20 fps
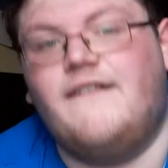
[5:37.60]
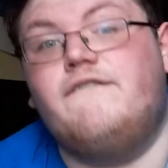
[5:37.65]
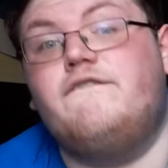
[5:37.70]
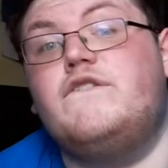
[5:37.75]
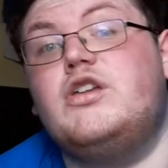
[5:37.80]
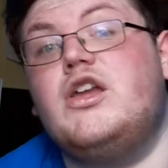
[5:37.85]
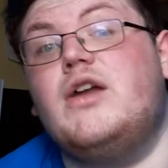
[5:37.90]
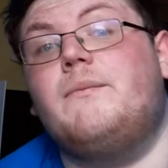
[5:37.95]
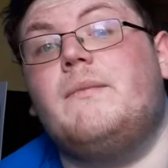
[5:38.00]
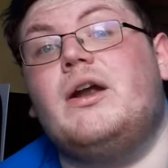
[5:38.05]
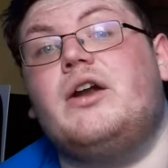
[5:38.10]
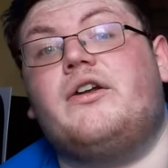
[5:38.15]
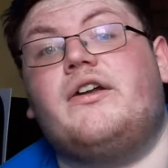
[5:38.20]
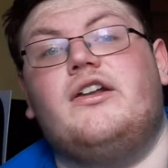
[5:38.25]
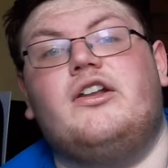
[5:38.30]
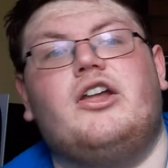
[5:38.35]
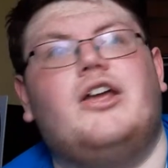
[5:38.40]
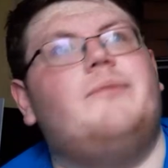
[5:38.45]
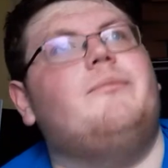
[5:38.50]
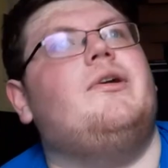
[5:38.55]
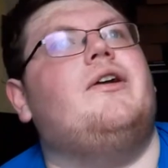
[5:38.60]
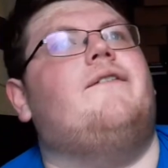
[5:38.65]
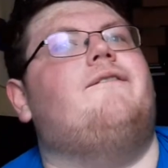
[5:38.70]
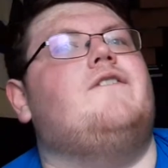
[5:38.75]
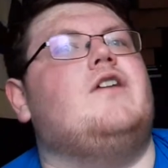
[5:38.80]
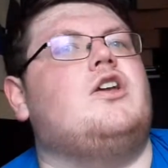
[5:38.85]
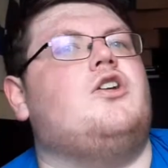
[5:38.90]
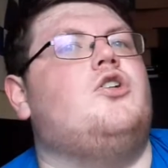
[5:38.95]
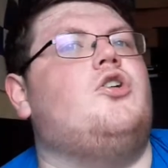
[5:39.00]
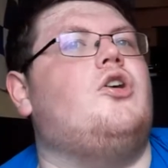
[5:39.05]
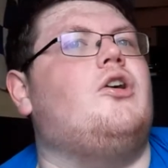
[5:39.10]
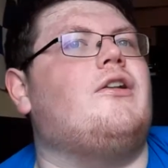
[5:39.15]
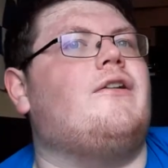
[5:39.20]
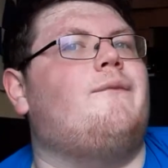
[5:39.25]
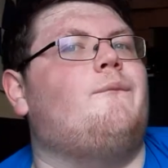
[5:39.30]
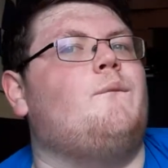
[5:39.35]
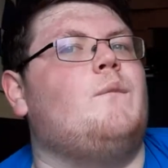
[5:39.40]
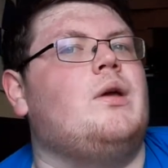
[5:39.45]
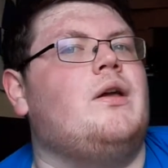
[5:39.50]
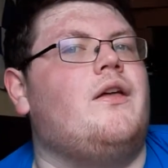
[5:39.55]
the American Nightmare. They call
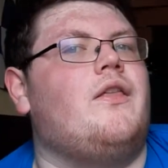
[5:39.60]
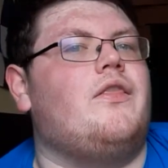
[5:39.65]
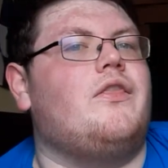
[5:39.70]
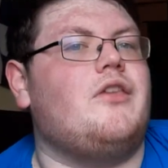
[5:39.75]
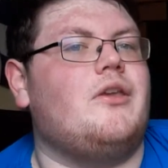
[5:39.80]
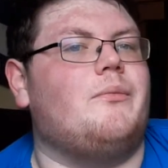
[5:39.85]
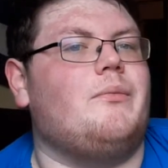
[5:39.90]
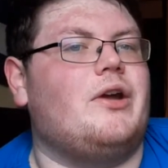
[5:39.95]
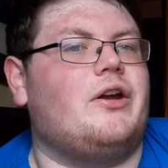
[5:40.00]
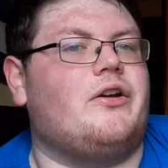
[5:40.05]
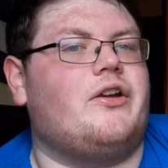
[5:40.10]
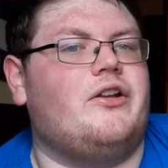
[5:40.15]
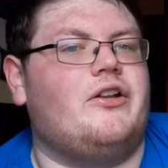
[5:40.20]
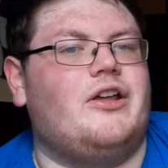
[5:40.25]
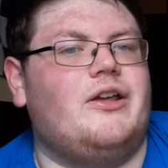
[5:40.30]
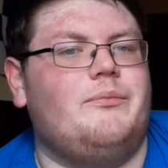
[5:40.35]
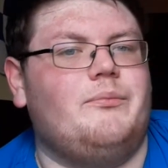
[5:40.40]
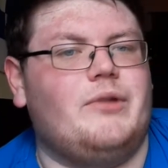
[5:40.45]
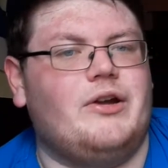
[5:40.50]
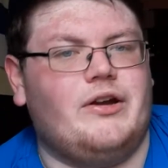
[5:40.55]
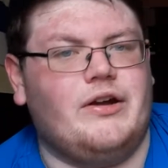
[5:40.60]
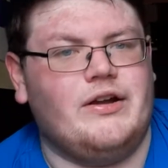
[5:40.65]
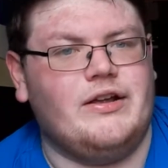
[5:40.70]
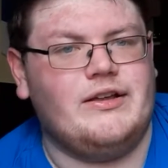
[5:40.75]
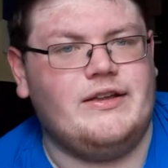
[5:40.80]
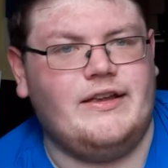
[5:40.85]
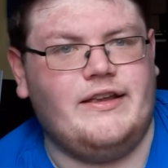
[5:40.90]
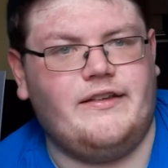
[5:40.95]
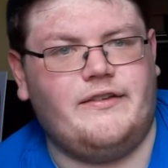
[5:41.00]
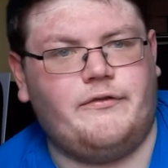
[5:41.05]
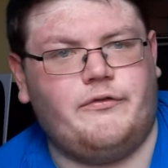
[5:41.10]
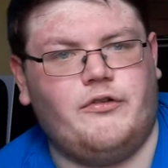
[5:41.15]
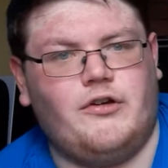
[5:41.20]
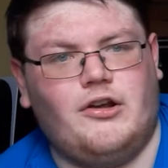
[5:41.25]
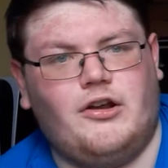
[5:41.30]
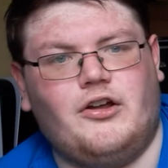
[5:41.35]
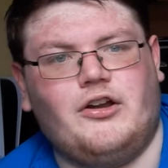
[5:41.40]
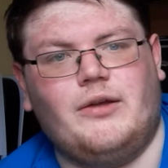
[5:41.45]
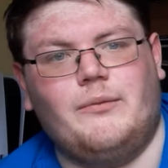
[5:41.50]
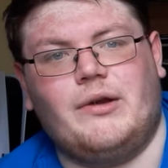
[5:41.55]
him the American Nightmare. He's full
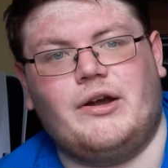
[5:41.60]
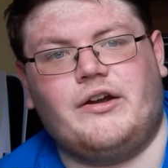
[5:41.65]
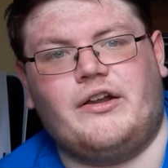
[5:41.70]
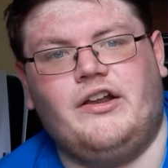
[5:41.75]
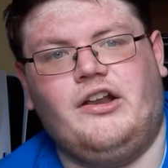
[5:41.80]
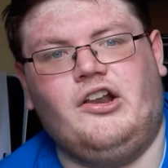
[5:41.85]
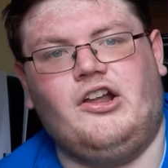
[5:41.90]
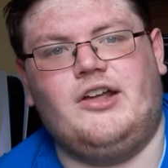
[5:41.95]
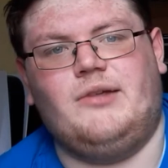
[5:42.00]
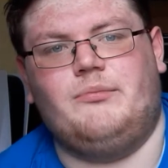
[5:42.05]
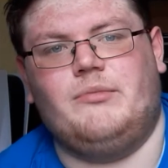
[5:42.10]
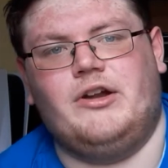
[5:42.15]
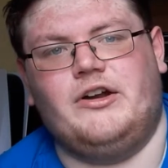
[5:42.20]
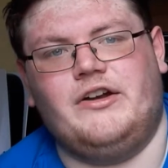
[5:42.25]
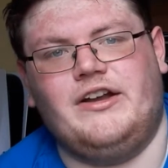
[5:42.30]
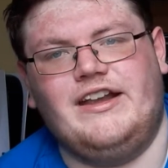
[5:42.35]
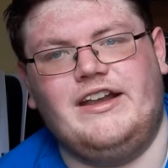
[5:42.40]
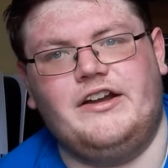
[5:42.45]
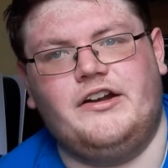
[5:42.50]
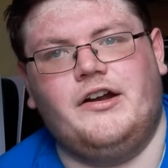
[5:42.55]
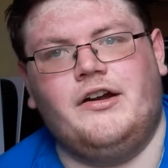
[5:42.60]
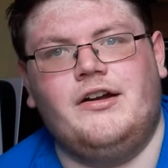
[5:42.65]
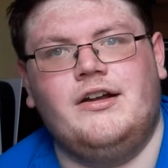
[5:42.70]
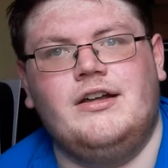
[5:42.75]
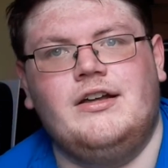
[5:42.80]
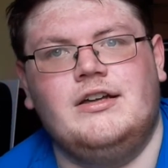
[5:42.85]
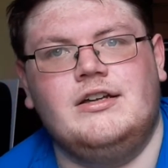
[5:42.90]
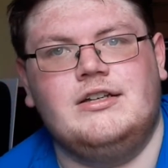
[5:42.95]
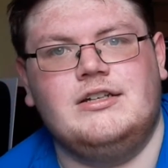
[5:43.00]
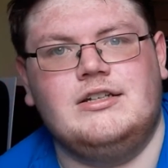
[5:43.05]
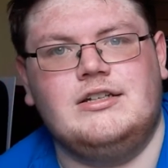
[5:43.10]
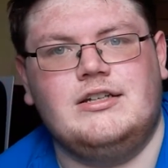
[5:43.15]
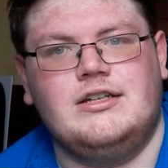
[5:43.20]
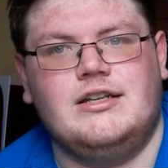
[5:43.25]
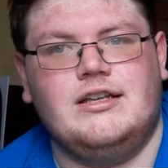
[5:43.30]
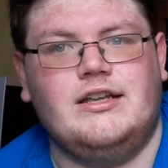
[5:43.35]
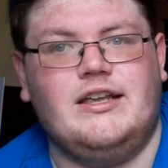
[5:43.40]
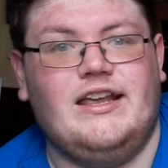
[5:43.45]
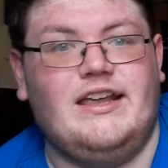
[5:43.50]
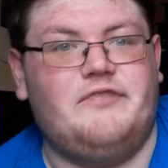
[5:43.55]
on American Nightmare here.
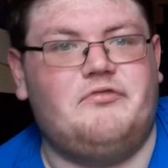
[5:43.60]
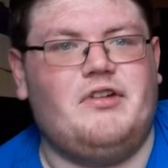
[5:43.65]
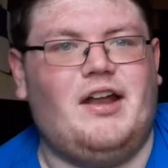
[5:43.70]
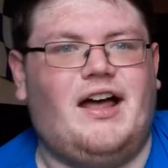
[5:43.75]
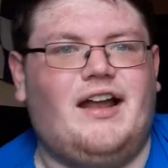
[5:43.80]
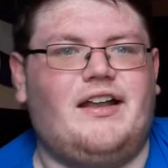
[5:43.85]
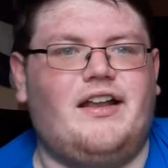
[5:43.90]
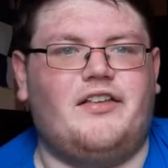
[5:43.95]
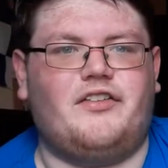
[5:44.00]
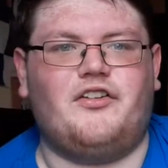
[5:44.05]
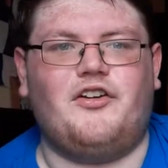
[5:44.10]
He even had his